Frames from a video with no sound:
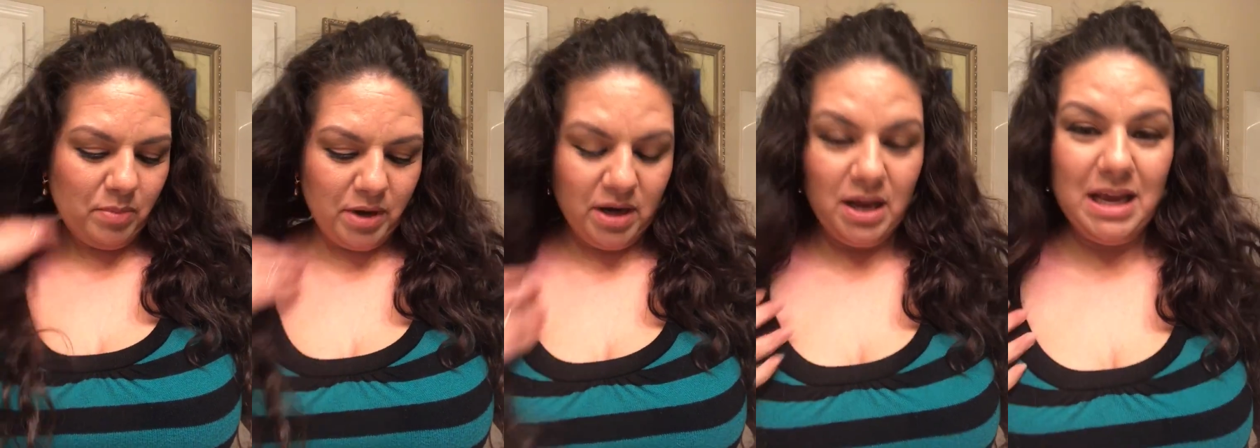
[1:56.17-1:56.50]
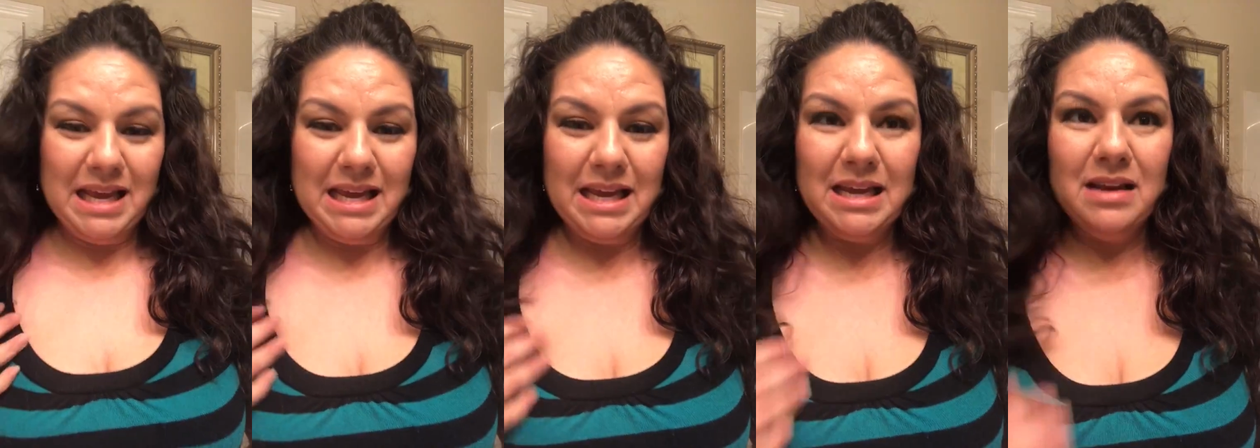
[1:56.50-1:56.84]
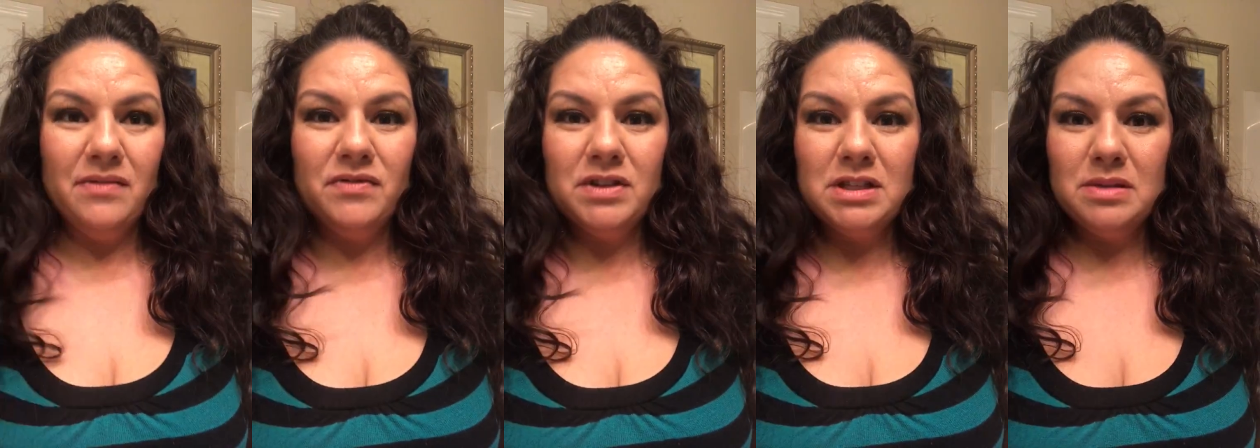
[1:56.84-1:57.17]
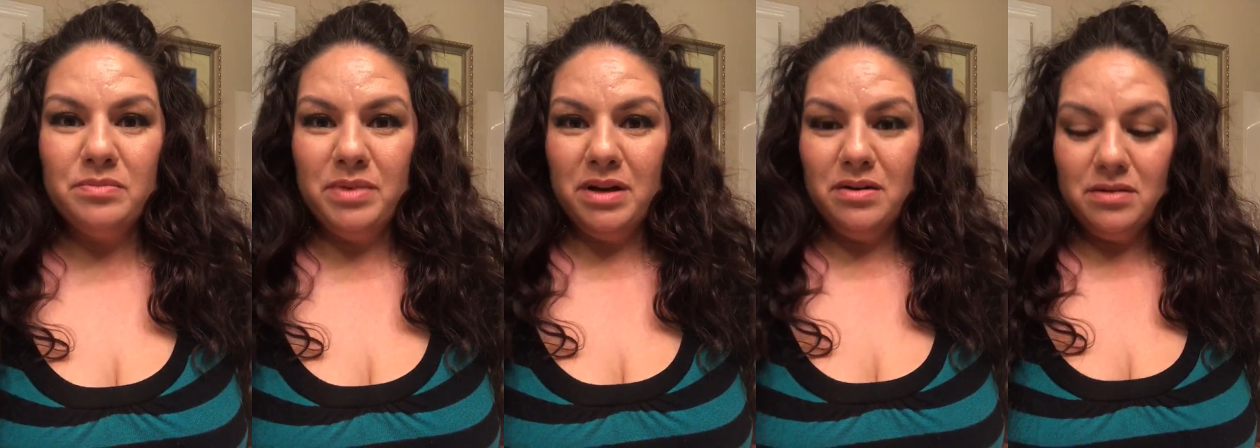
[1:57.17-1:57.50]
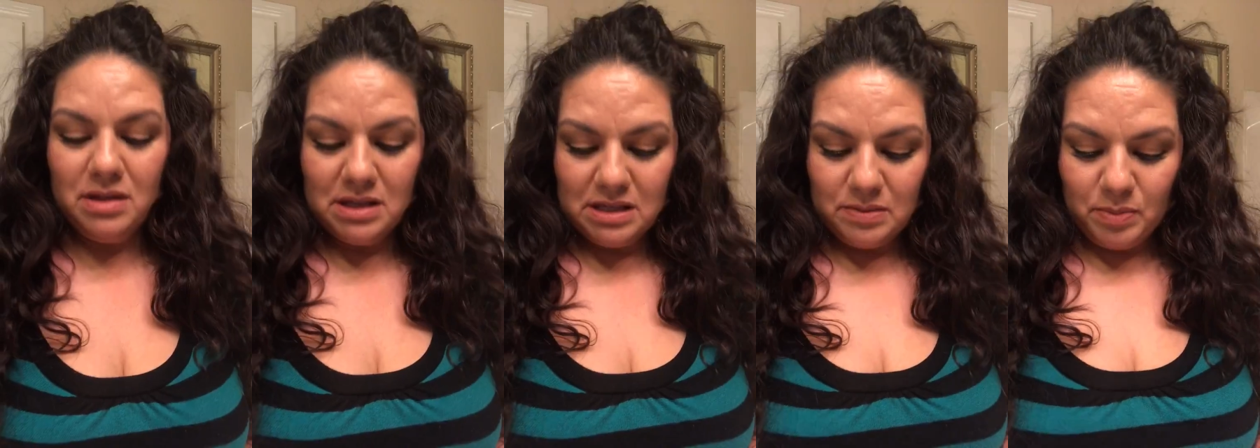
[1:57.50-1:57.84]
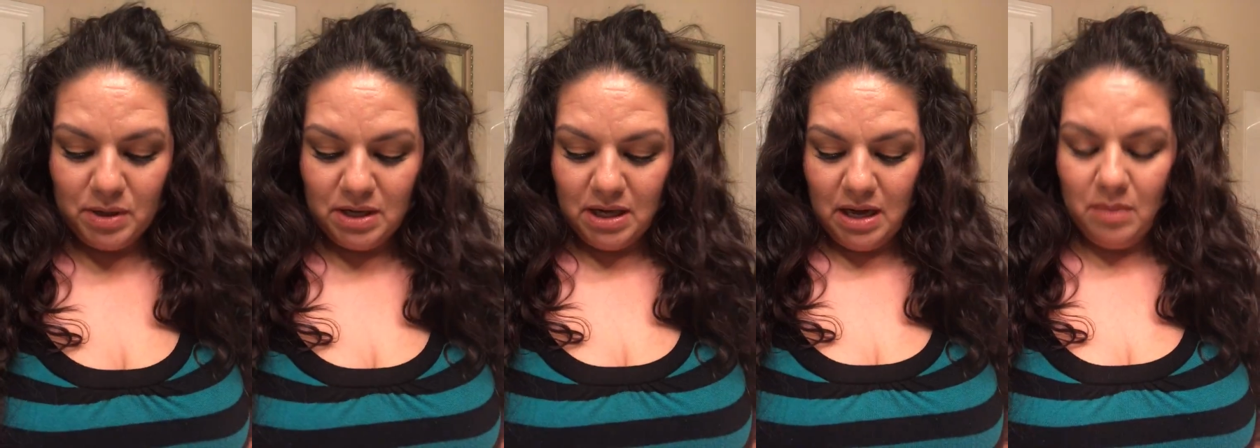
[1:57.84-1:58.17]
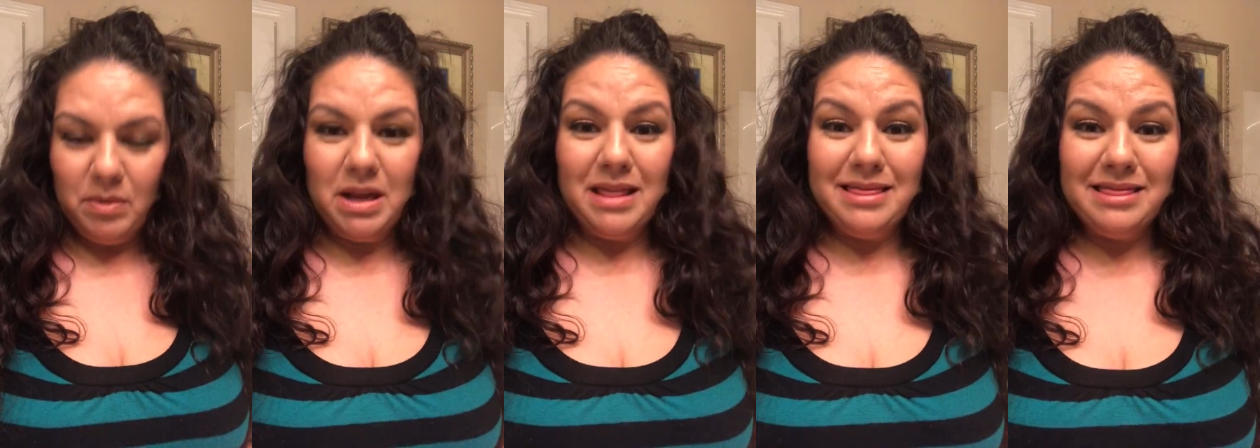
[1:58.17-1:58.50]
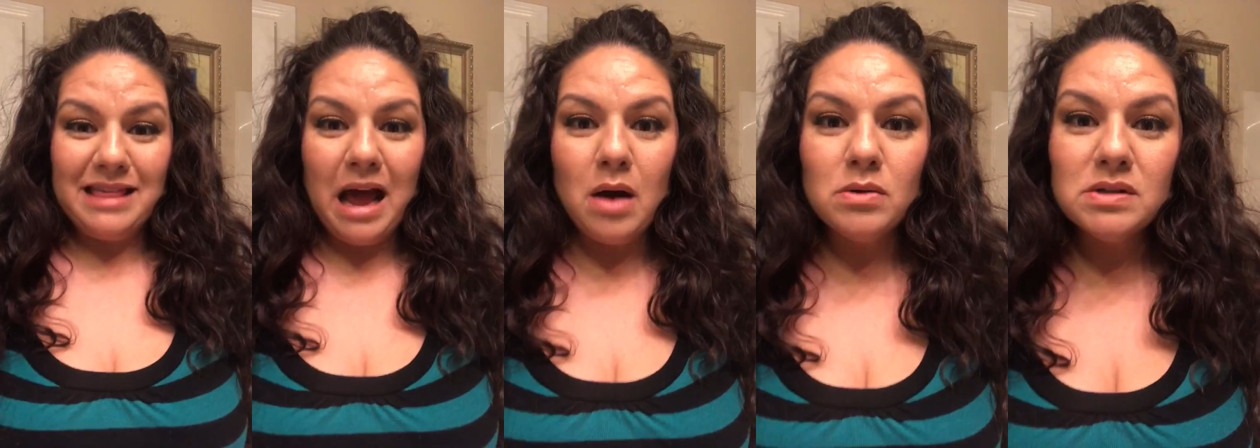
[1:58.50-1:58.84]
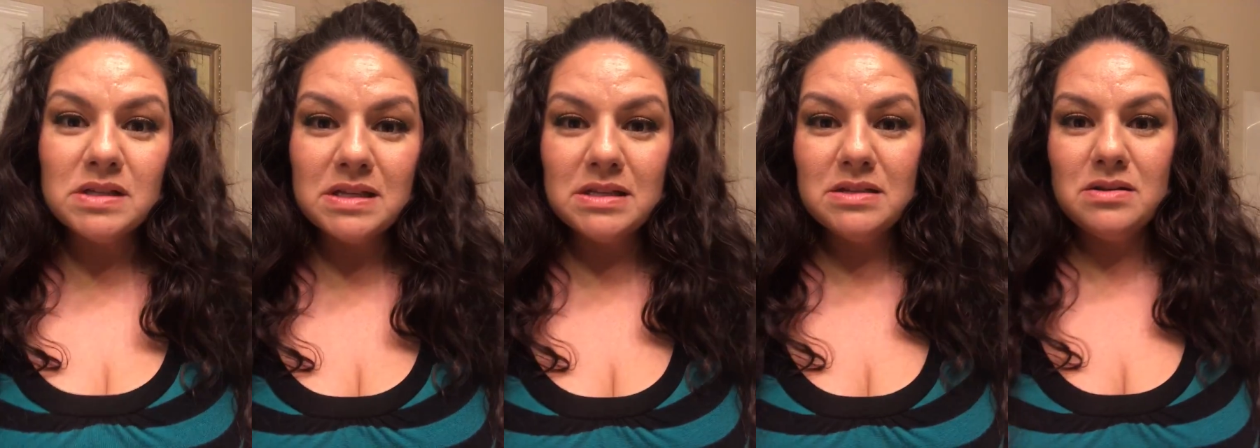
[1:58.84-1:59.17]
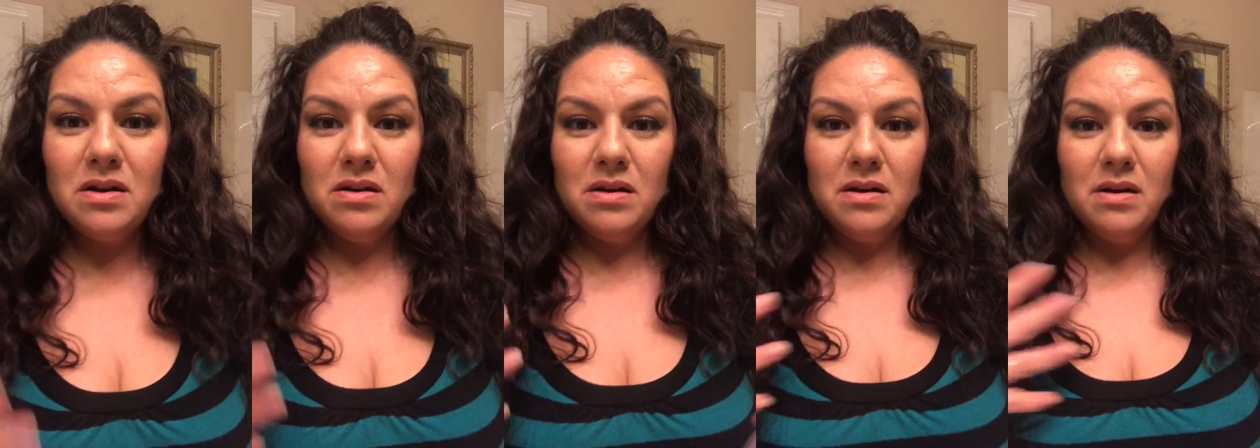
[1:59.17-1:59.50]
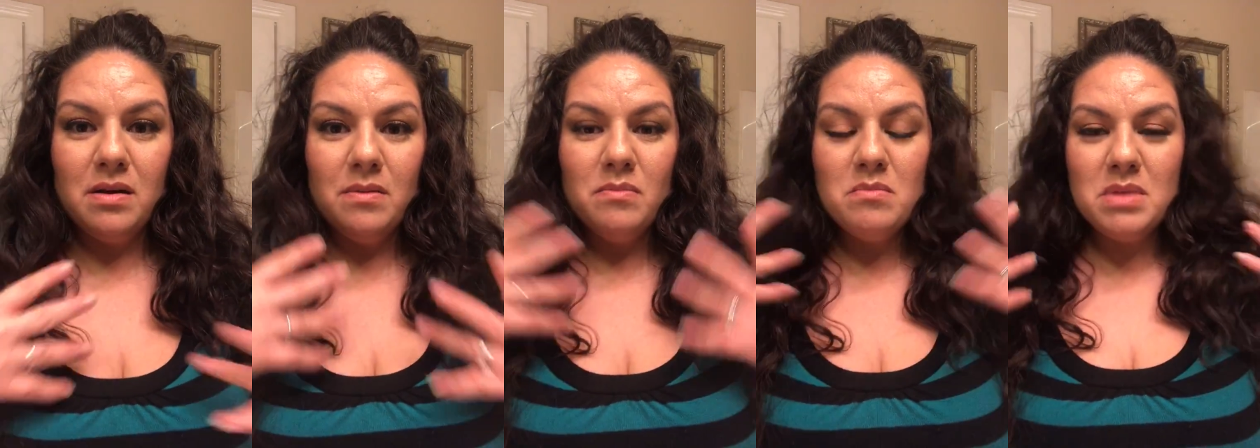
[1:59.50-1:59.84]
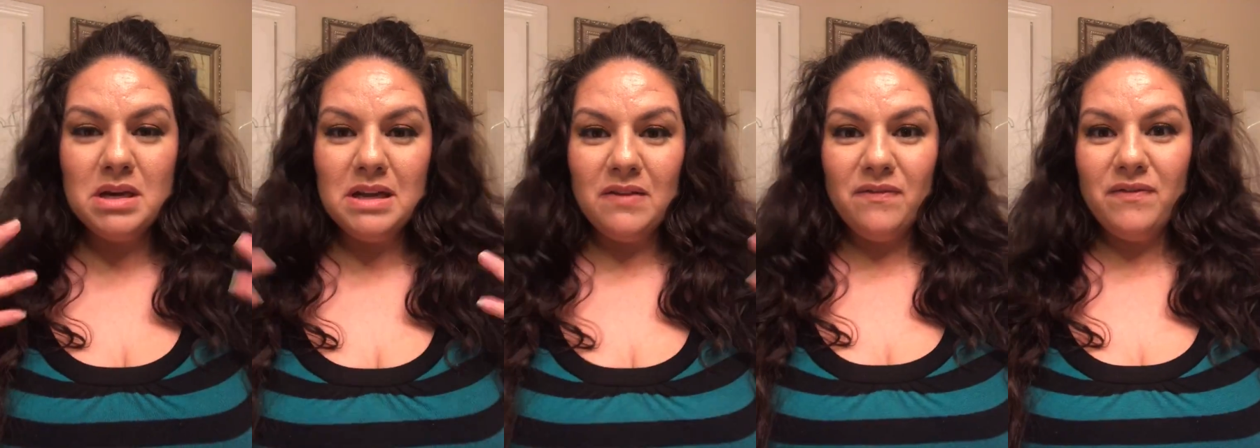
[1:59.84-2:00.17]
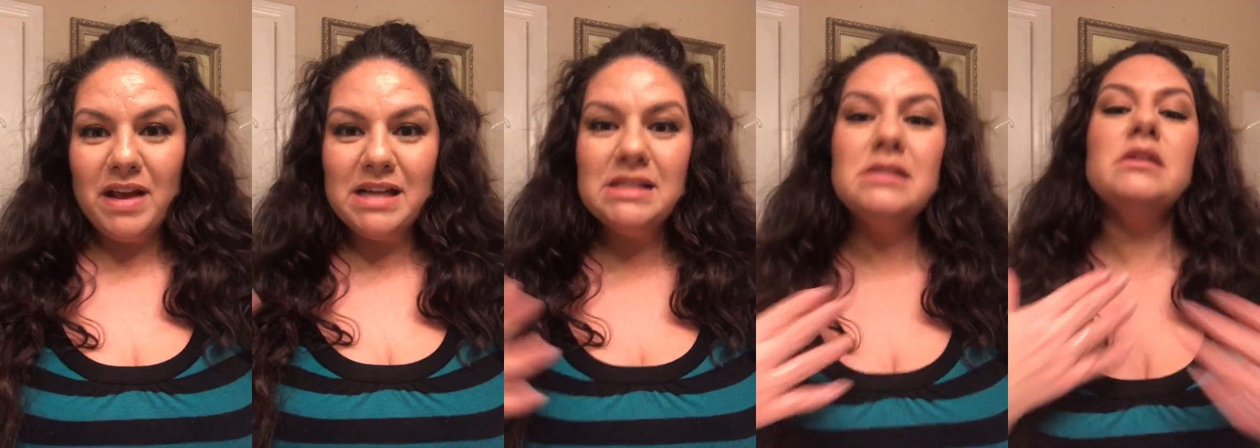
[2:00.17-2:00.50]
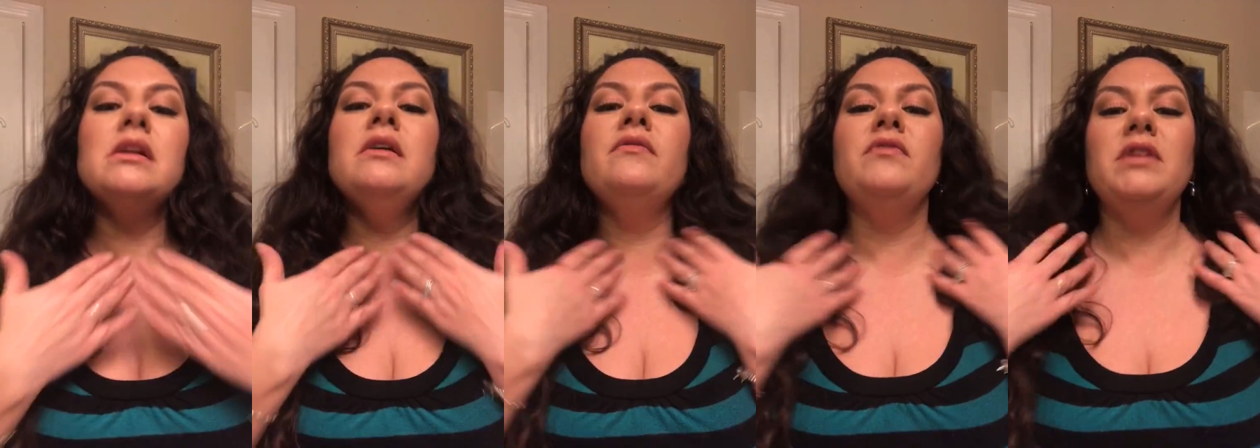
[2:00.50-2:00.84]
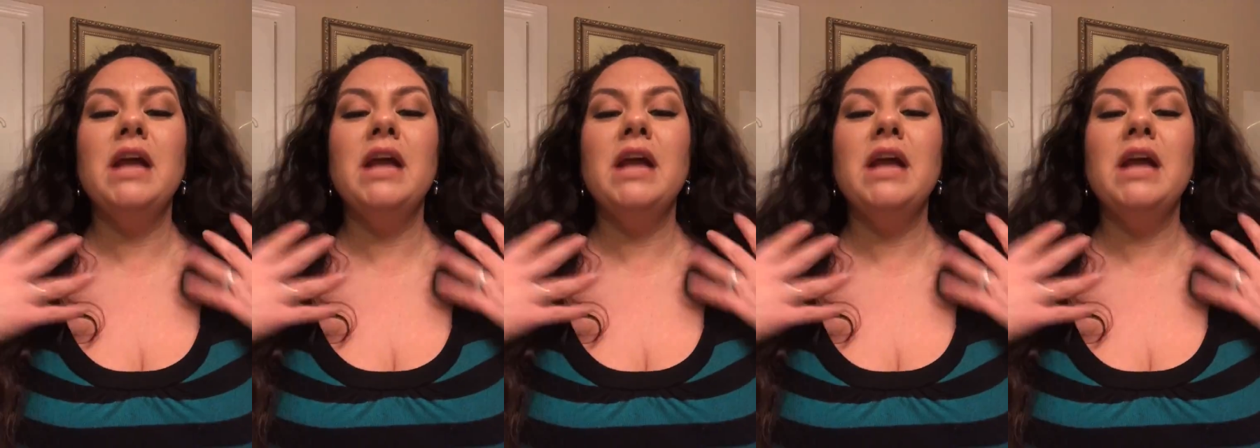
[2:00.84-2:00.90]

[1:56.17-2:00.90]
but hey, if it's better than spending how many thousands on a mini facelift,